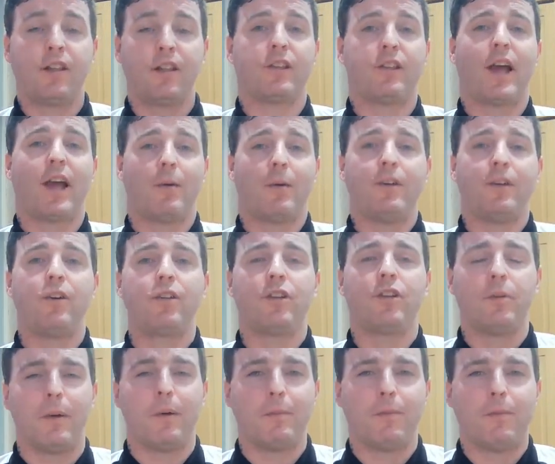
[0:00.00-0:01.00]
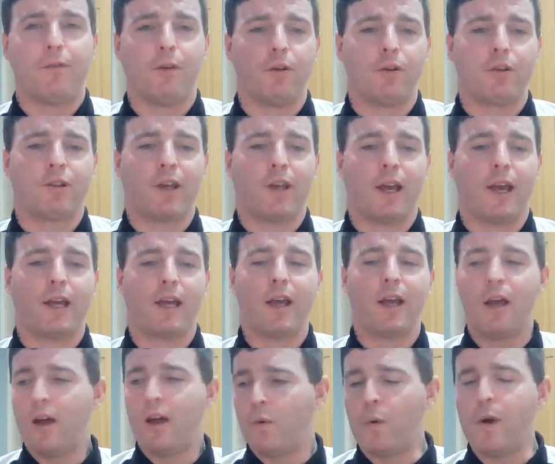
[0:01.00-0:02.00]
This is how it used to be before City.
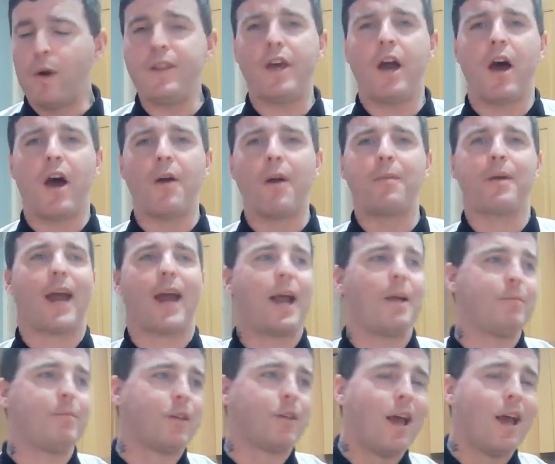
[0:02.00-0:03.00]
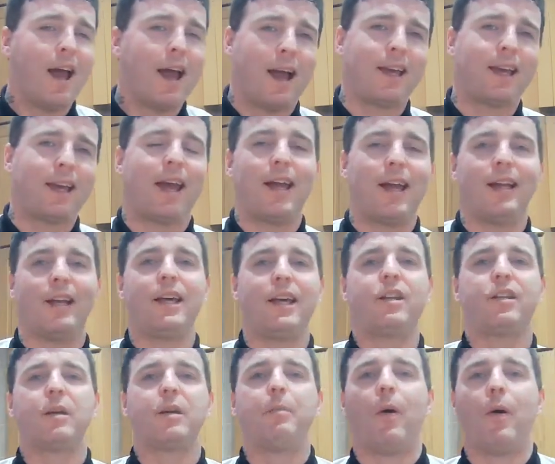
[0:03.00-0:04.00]
Win your home games and get at
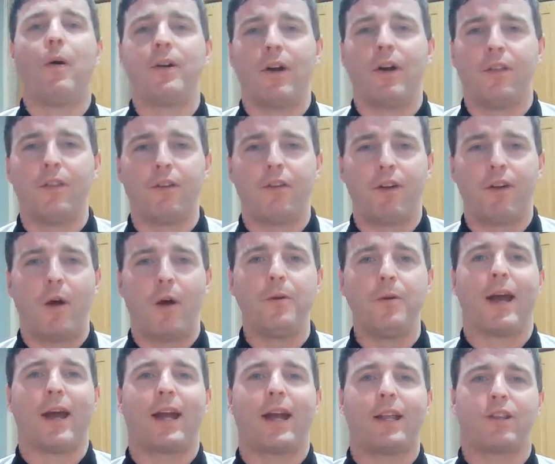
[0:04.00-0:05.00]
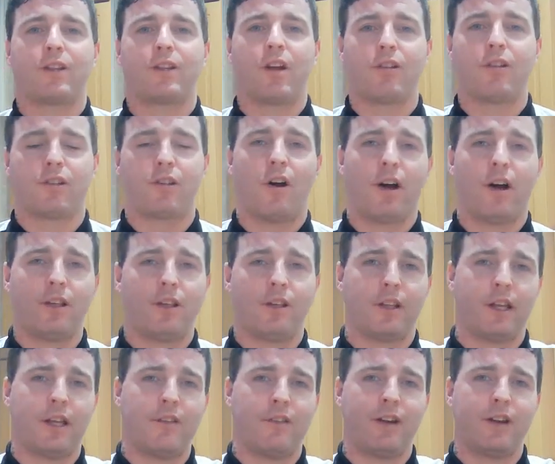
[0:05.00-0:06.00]
least a point on the road against top sides
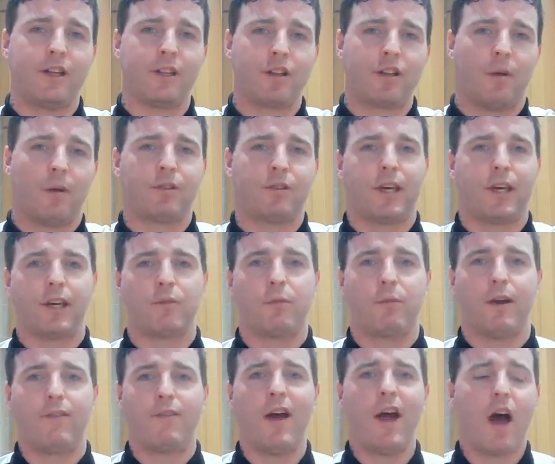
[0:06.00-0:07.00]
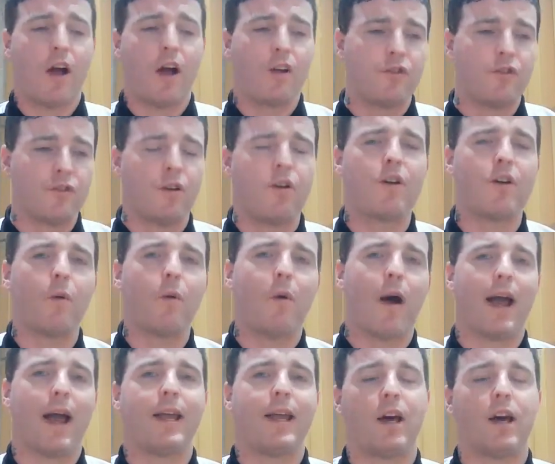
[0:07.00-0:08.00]
that you're in the top six with. A draw
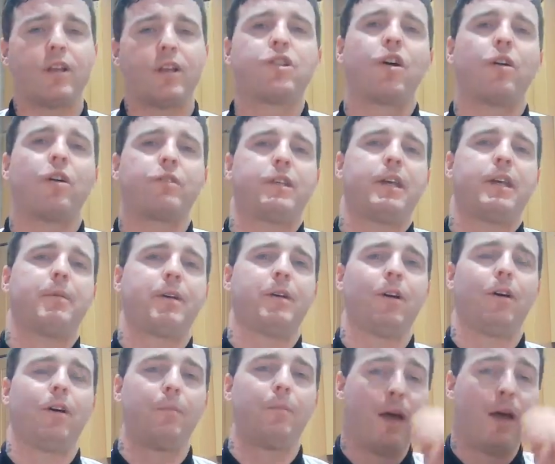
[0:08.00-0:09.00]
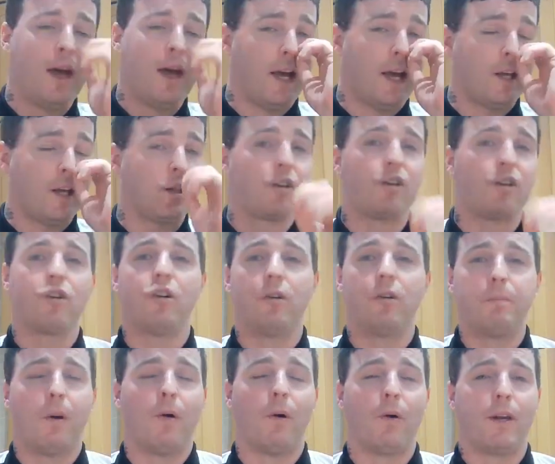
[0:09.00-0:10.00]
away at a toxic club is a
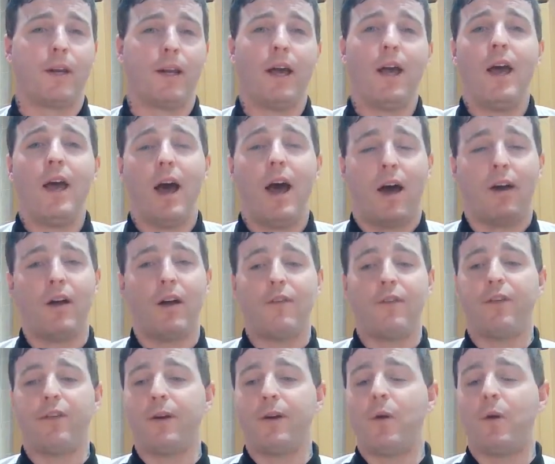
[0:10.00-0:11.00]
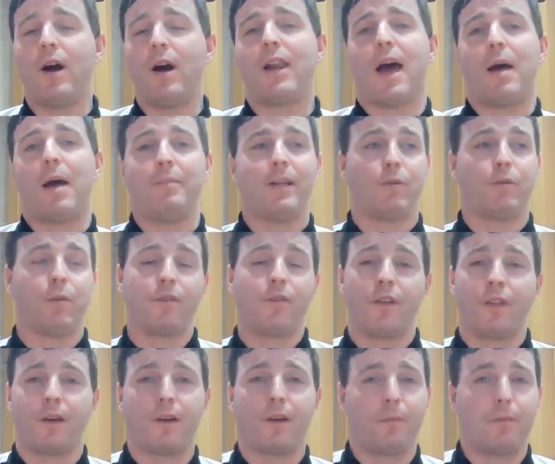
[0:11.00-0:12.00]
good point. And I think what will happen is we've
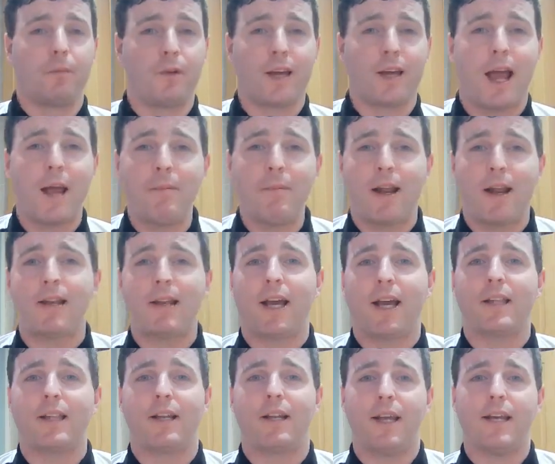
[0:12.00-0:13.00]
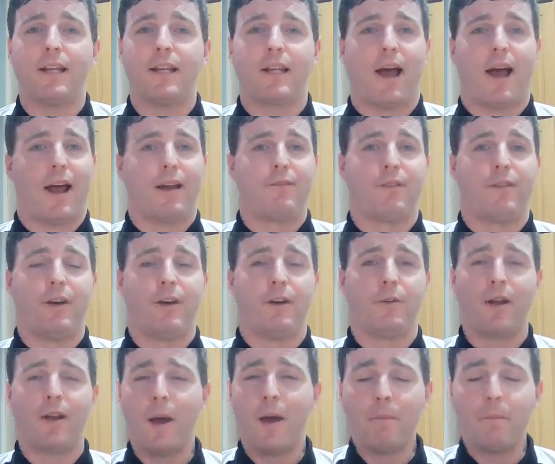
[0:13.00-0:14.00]
got the game in hand against Leeds at
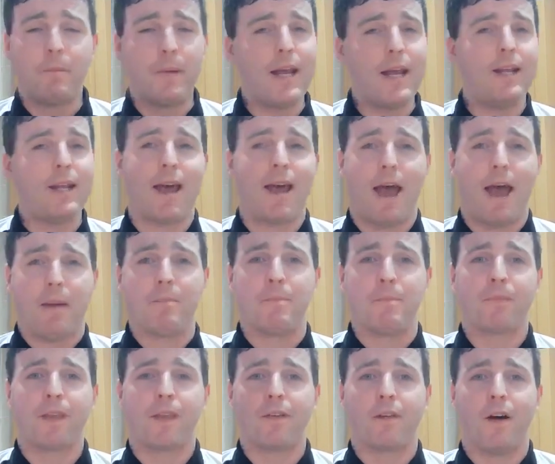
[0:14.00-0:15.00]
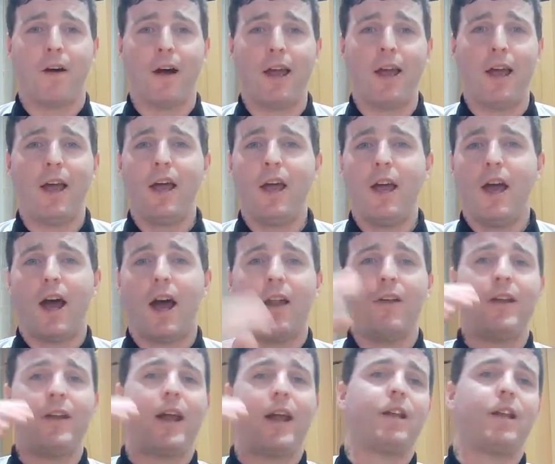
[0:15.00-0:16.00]
Anfield. Beat them, right?
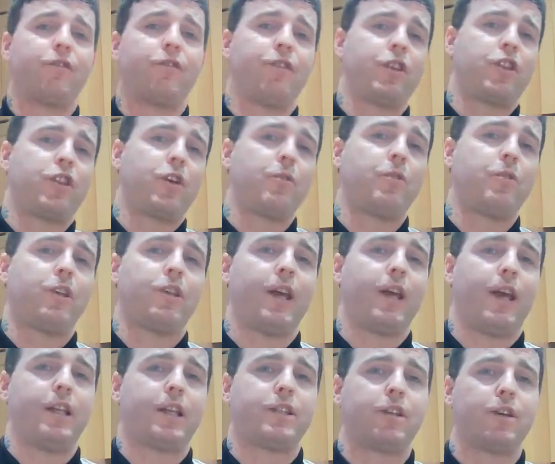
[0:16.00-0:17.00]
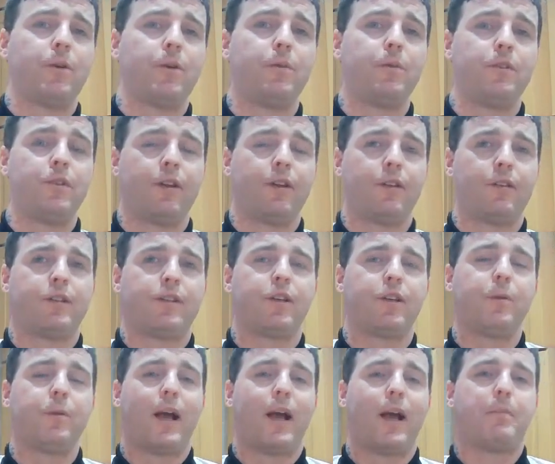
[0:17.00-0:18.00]
And then it reduces it to
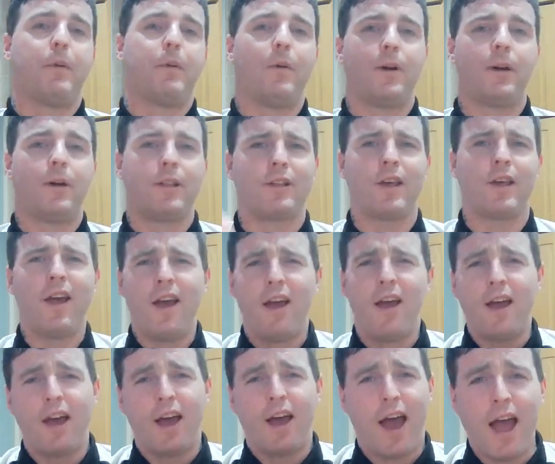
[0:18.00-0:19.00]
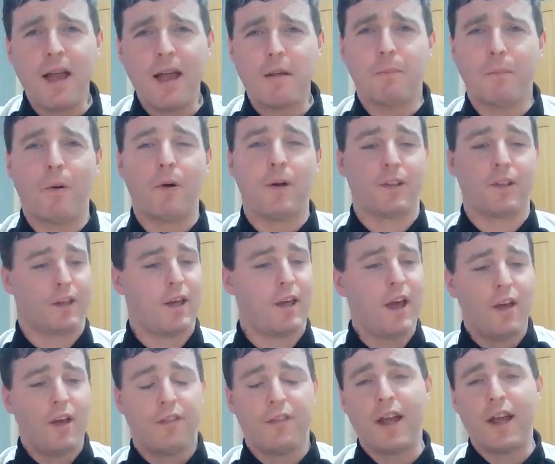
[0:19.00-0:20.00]
8 points. 8 points.
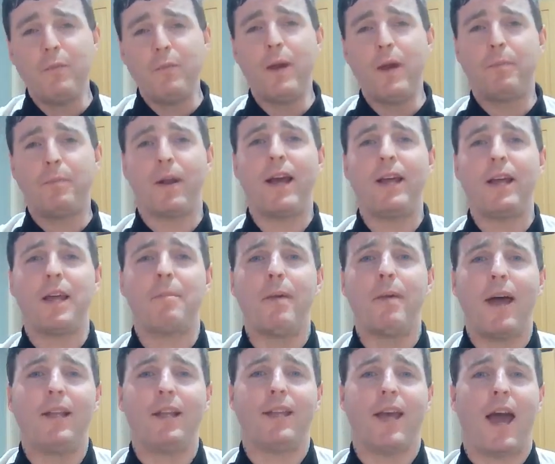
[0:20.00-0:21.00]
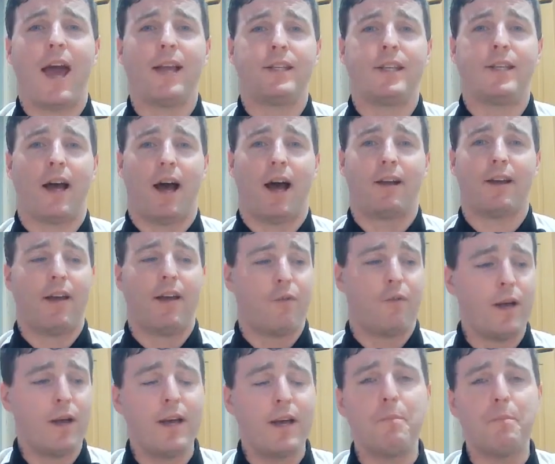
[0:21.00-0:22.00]
Then we play them at the Etihad. If
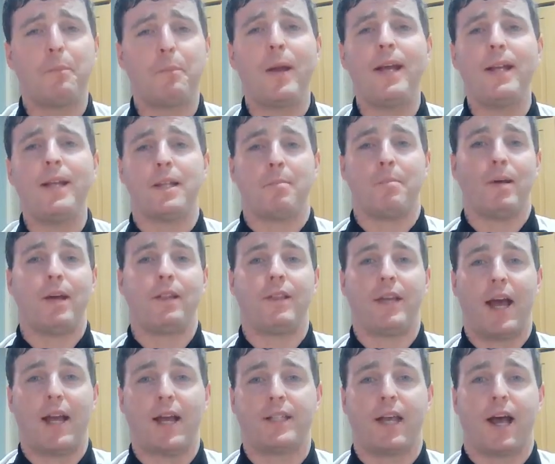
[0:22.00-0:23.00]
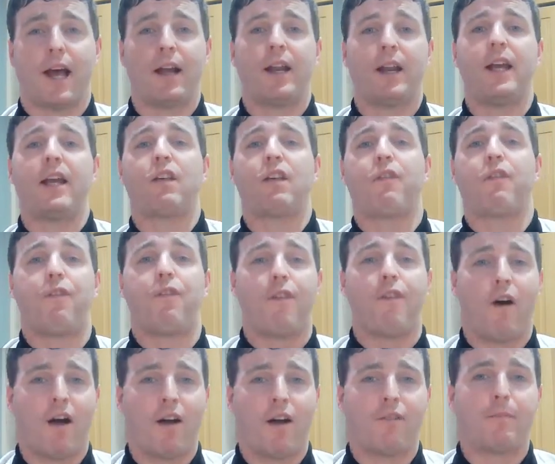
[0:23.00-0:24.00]
we can beat them at the Etihad, it's
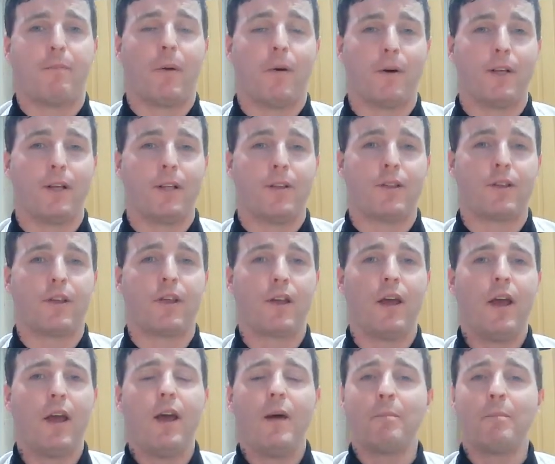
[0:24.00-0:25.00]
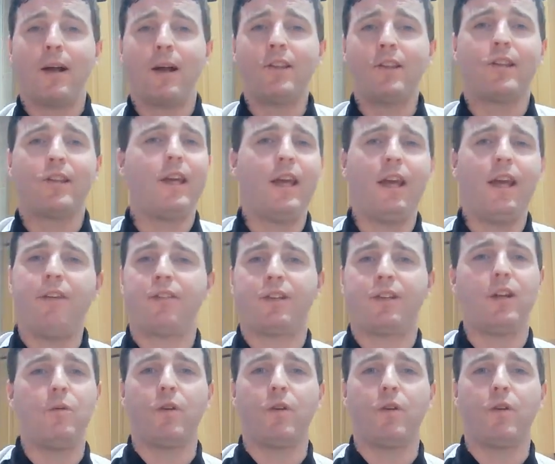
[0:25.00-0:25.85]
5 points. Man City have